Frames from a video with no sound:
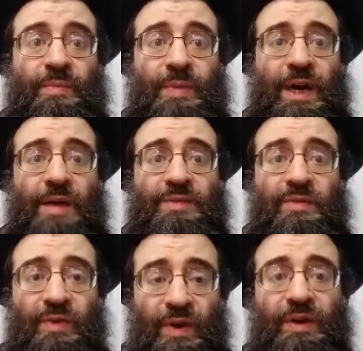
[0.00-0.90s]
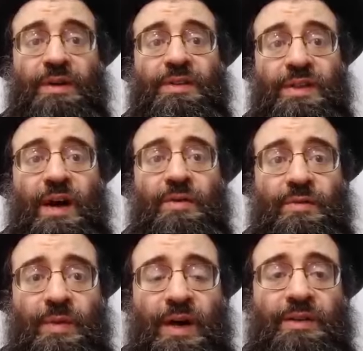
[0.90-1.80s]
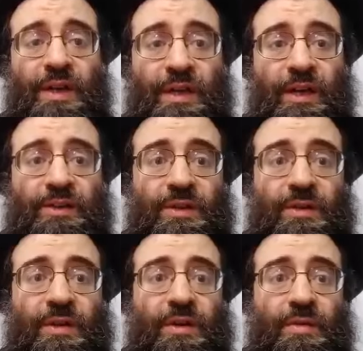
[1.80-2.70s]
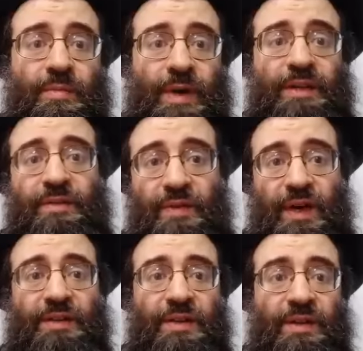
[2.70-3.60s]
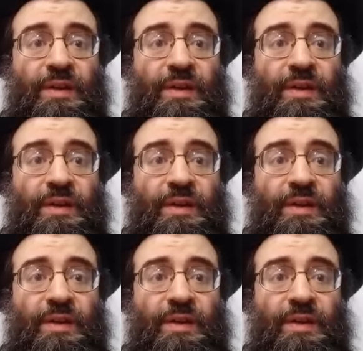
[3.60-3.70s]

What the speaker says: becomes V sound without Dagesh, Bet Vet.